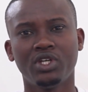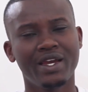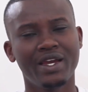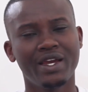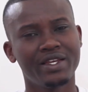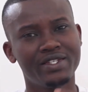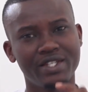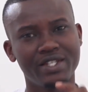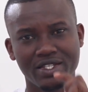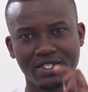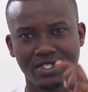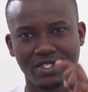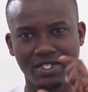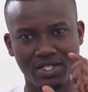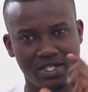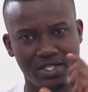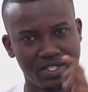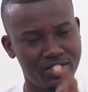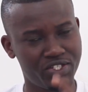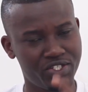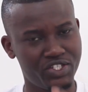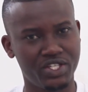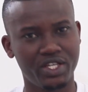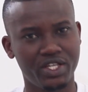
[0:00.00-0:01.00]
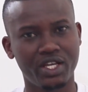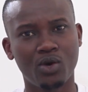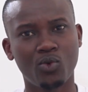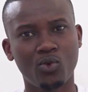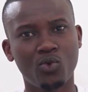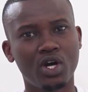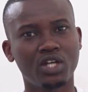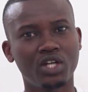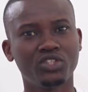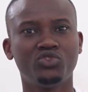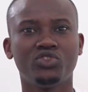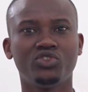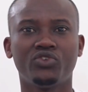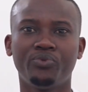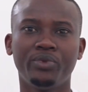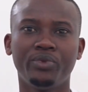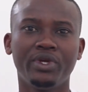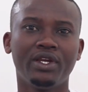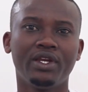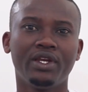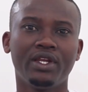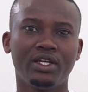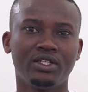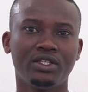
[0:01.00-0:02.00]
Just share what you've
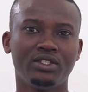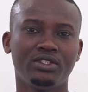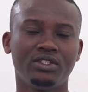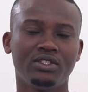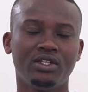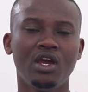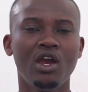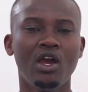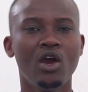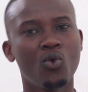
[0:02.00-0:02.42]
been learning,